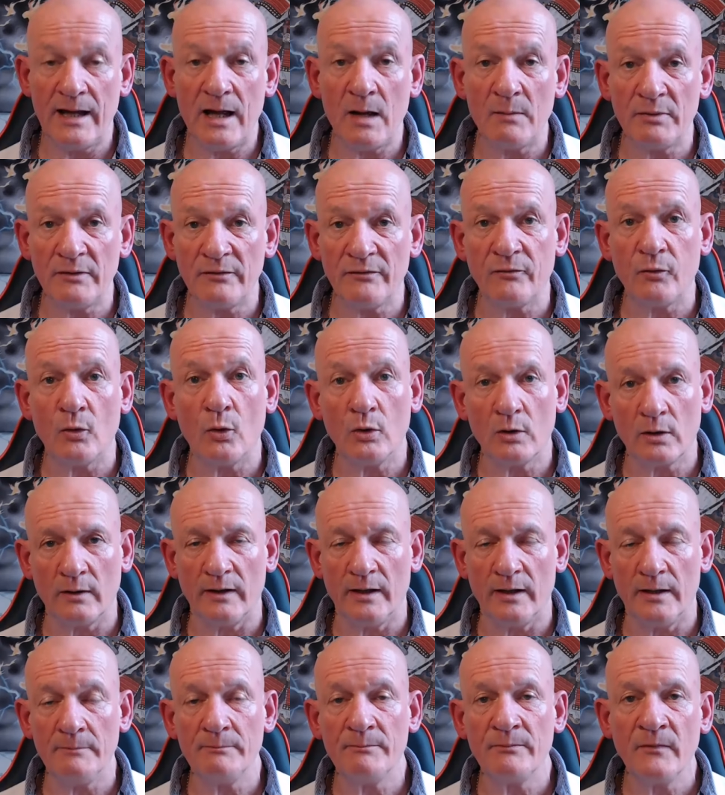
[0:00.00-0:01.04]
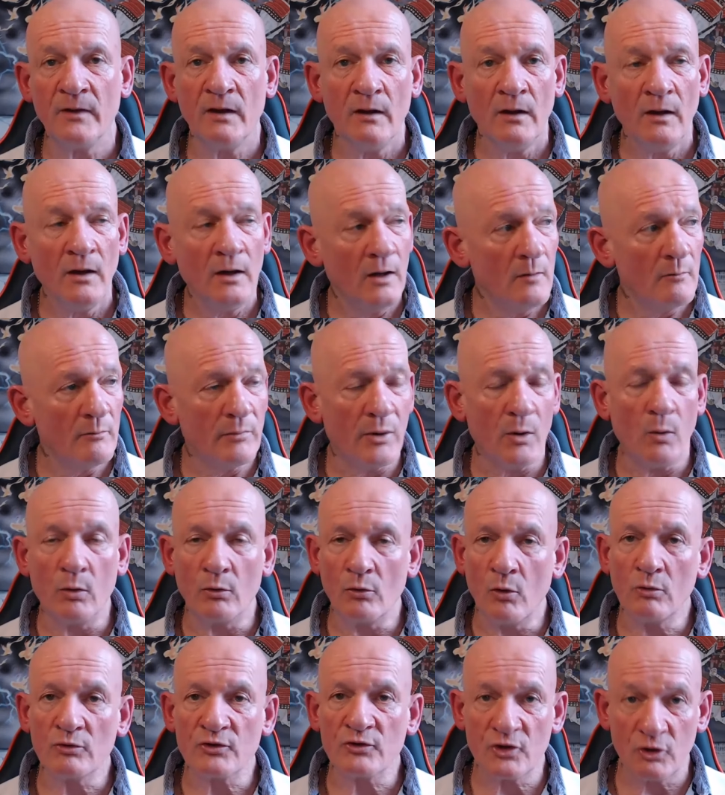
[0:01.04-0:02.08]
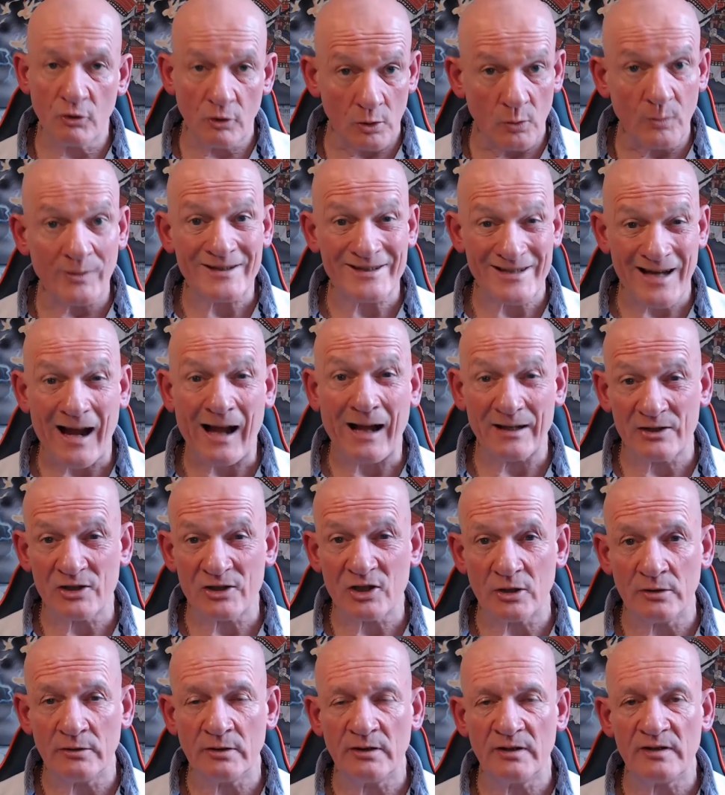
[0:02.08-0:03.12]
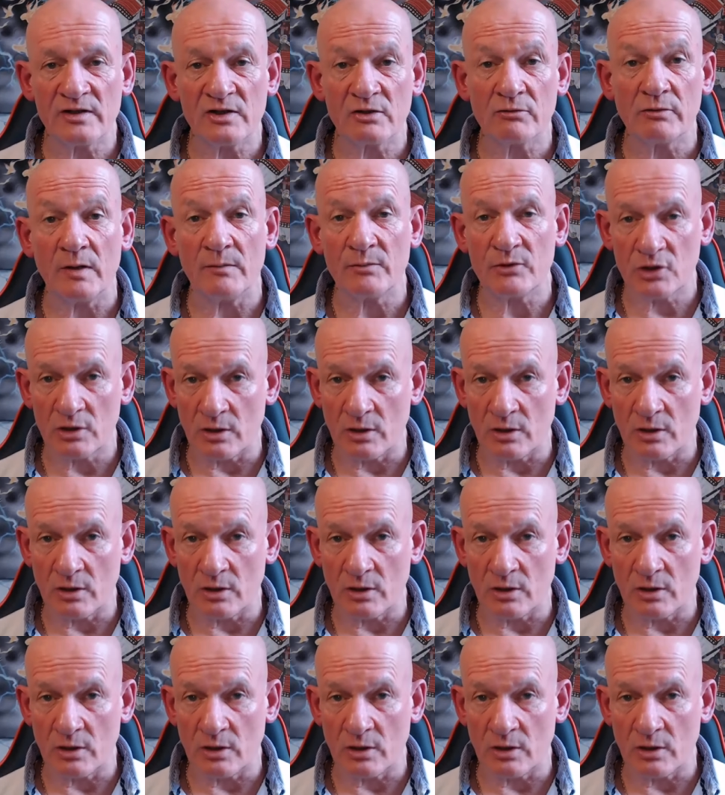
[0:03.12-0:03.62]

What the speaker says: before claim. But we're also going to attach in the description,